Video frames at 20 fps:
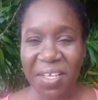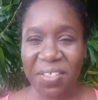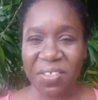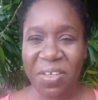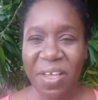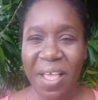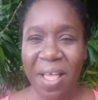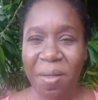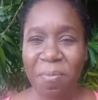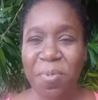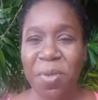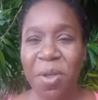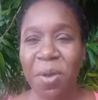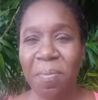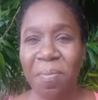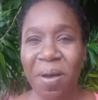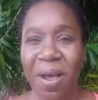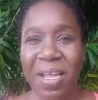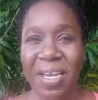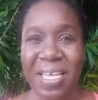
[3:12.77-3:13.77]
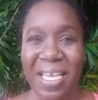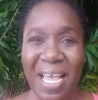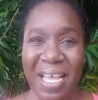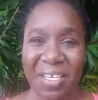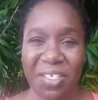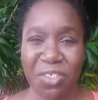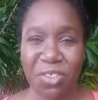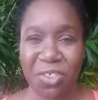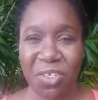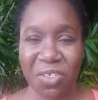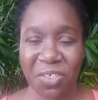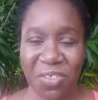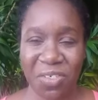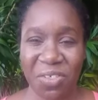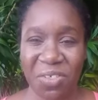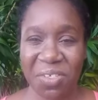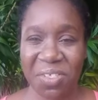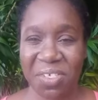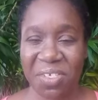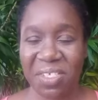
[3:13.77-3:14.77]
to help your body
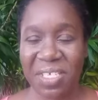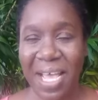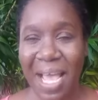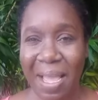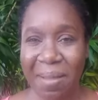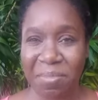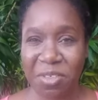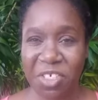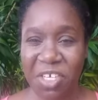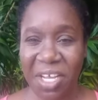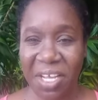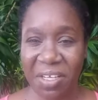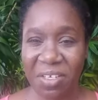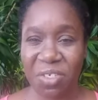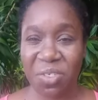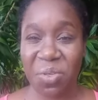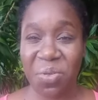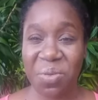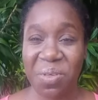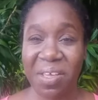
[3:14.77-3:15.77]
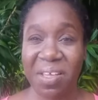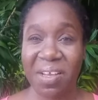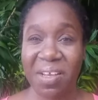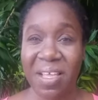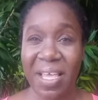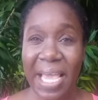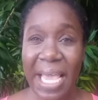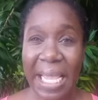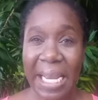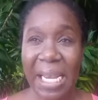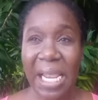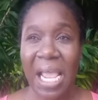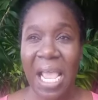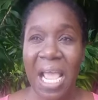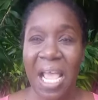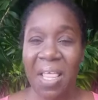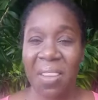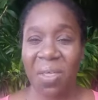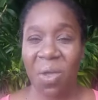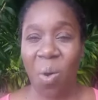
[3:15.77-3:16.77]
adjust to the time change so you can get
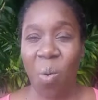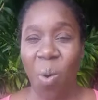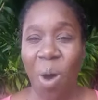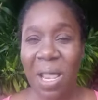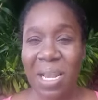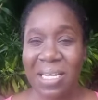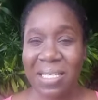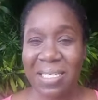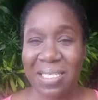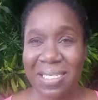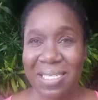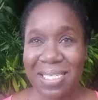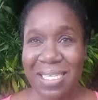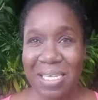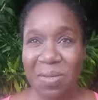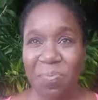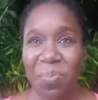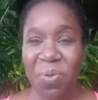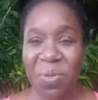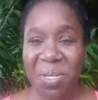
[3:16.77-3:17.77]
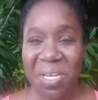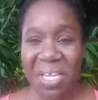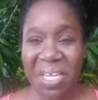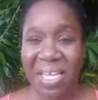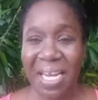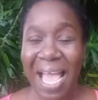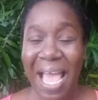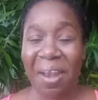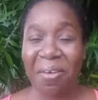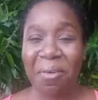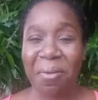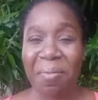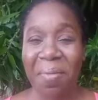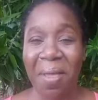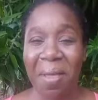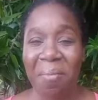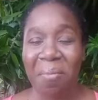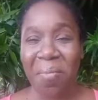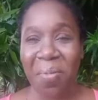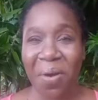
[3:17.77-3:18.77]
the quality sleep you need. And
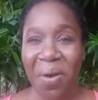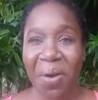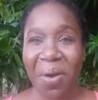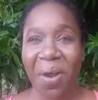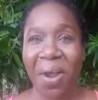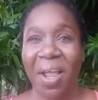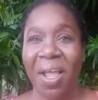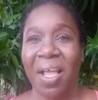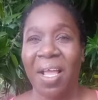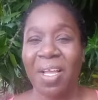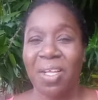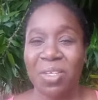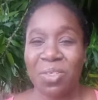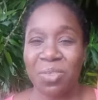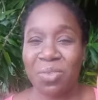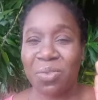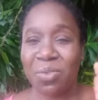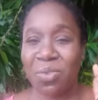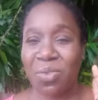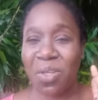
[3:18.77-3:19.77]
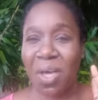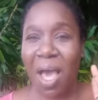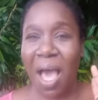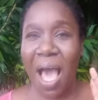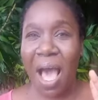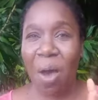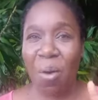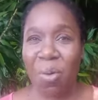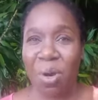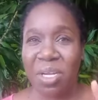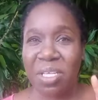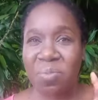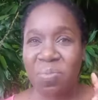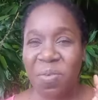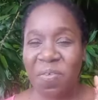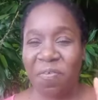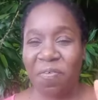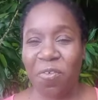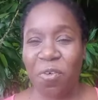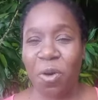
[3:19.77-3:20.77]
remember, the hours
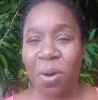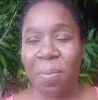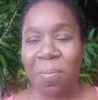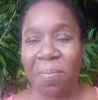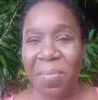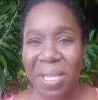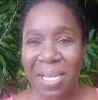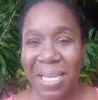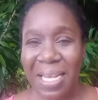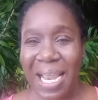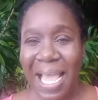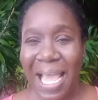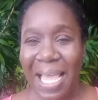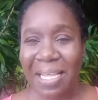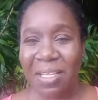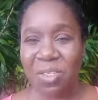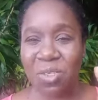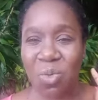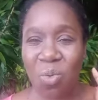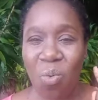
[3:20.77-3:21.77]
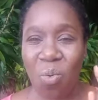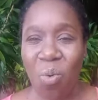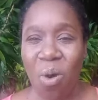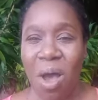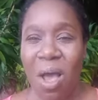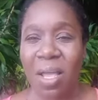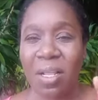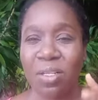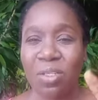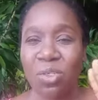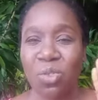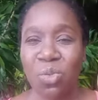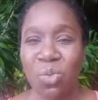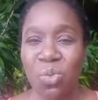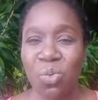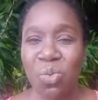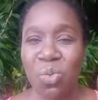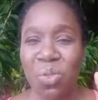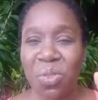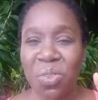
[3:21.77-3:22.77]
before midnight, so 1,
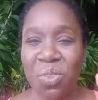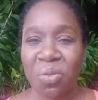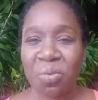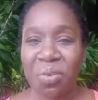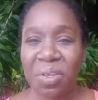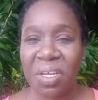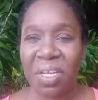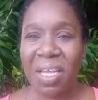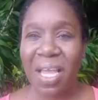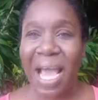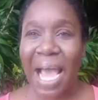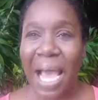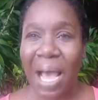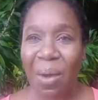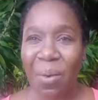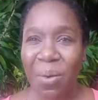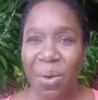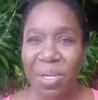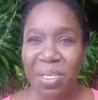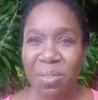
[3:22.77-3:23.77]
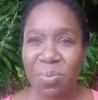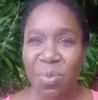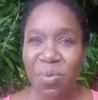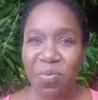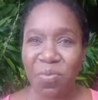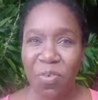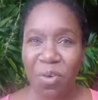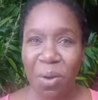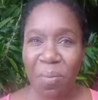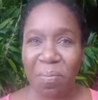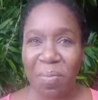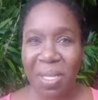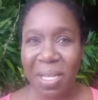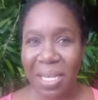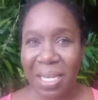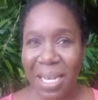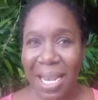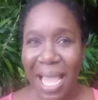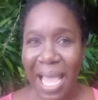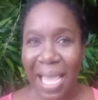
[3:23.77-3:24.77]
2, 3 hours before
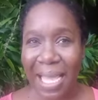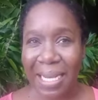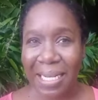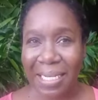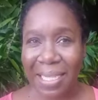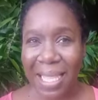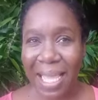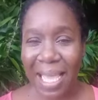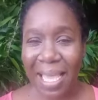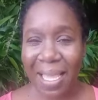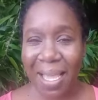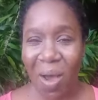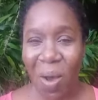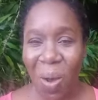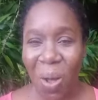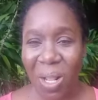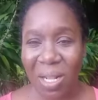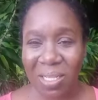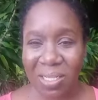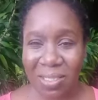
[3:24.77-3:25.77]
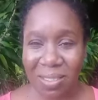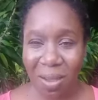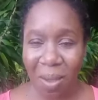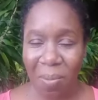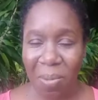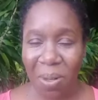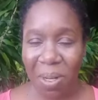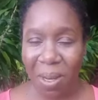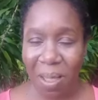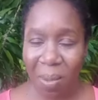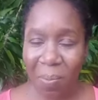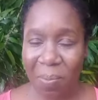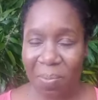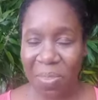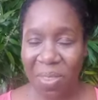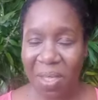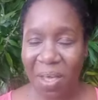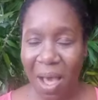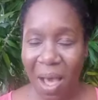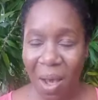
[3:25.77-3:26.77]
midnight, they all double up,
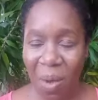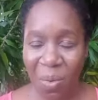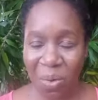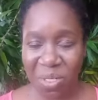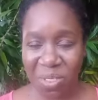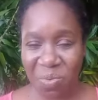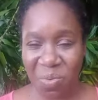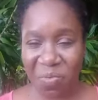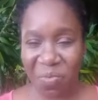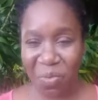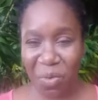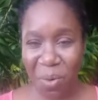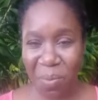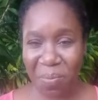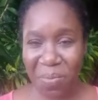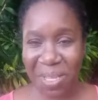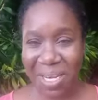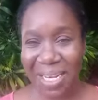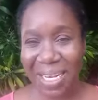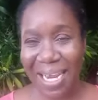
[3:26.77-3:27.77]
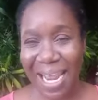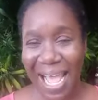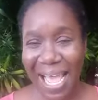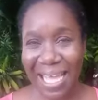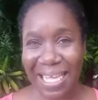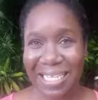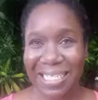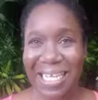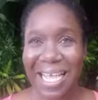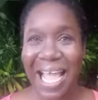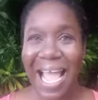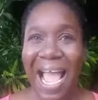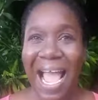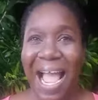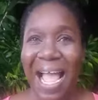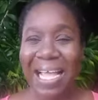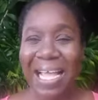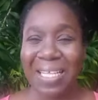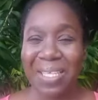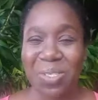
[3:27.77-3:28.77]
the hours before midnight.
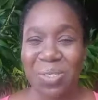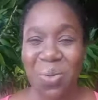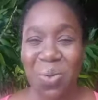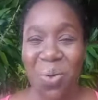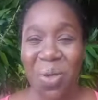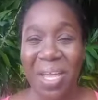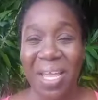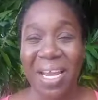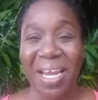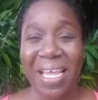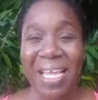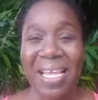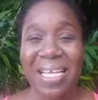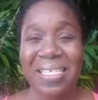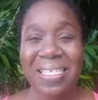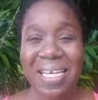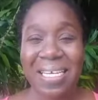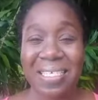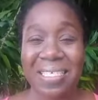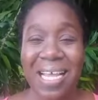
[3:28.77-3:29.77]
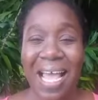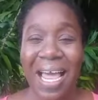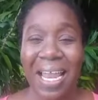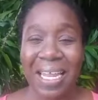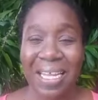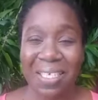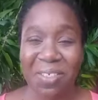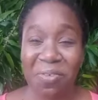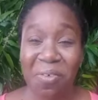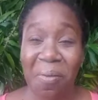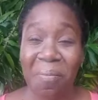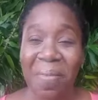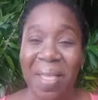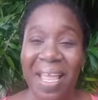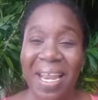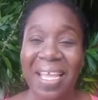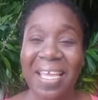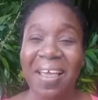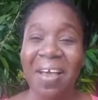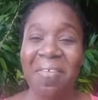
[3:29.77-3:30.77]
And so it is a challenge for
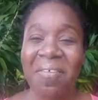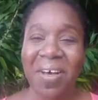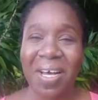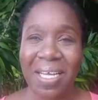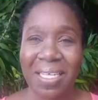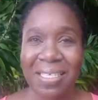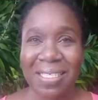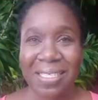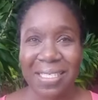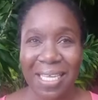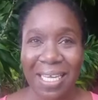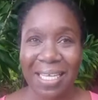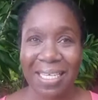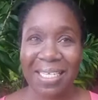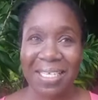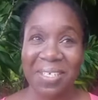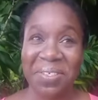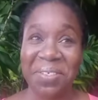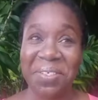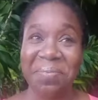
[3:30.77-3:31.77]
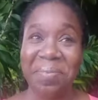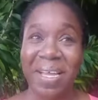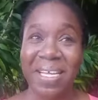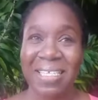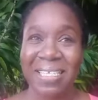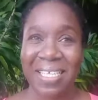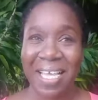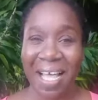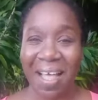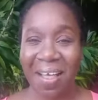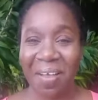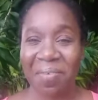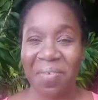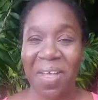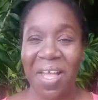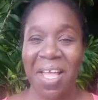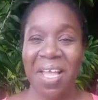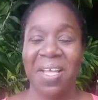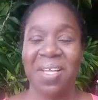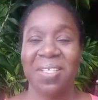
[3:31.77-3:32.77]
many of us, including myself,
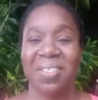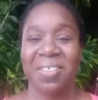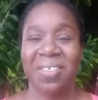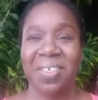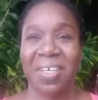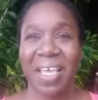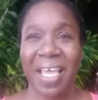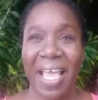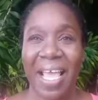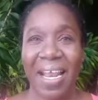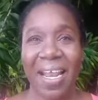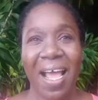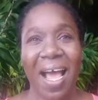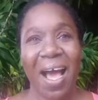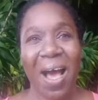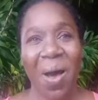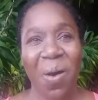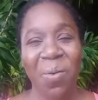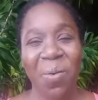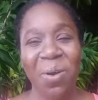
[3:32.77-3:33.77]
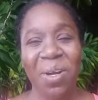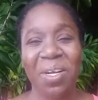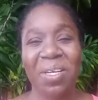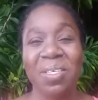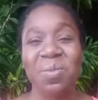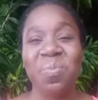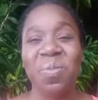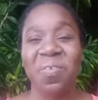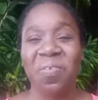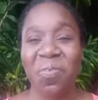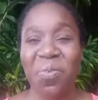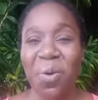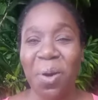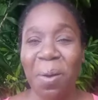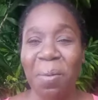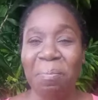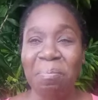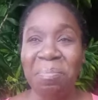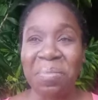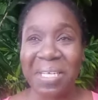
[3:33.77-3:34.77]
to get hours
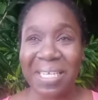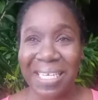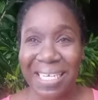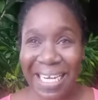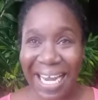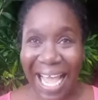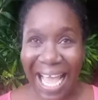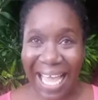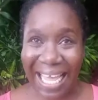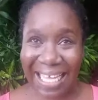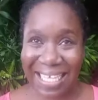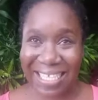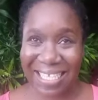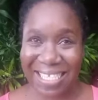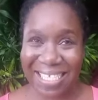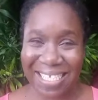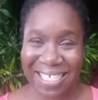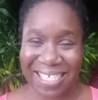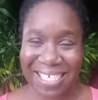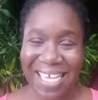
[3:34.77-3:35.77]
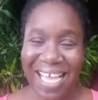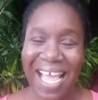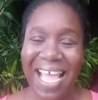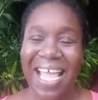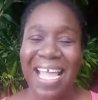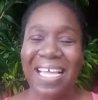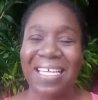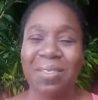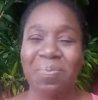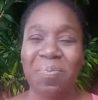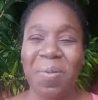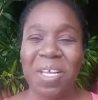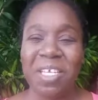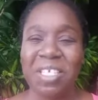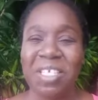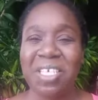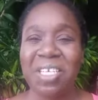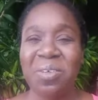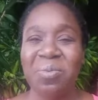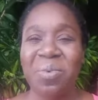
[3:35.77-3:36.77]
before midnight,
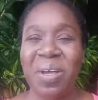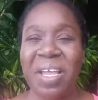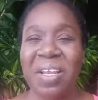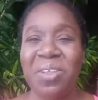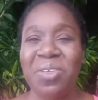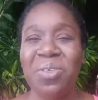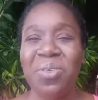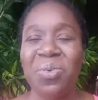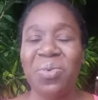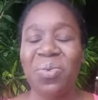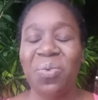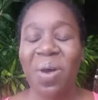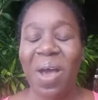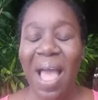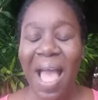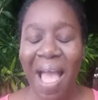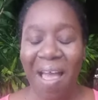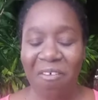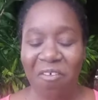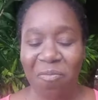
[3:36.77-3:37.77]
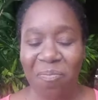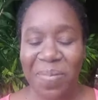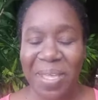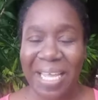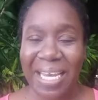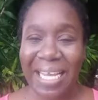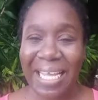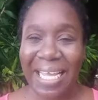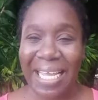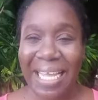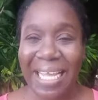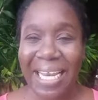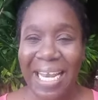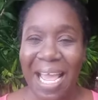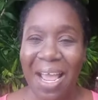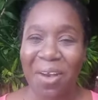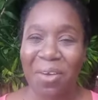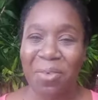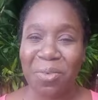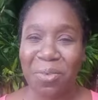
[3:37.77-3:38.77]
especially when you have been in
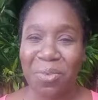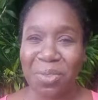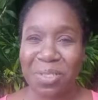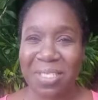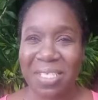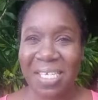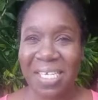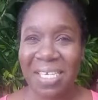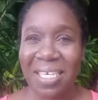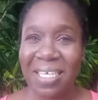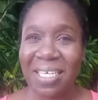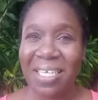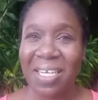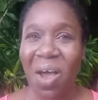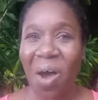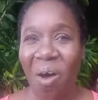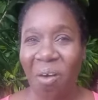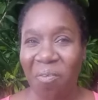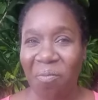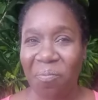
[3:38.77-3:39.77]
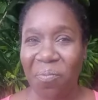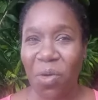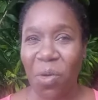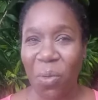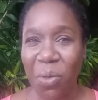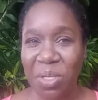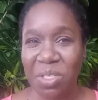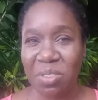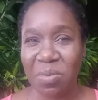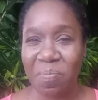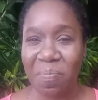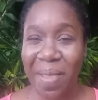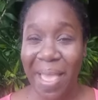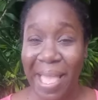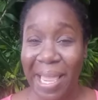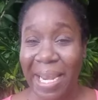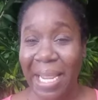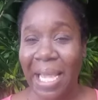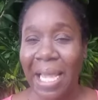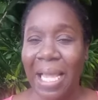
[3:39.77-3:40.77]
a routine of going to
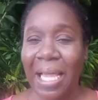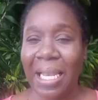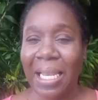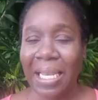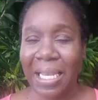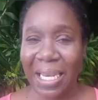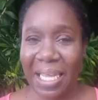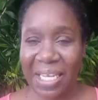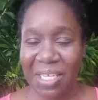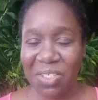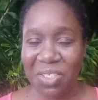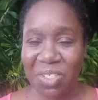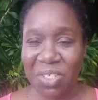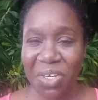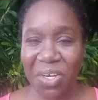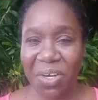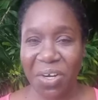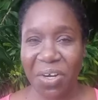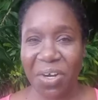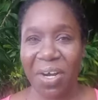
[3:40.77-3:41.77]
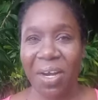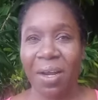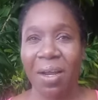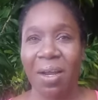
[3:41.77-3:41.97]
bed later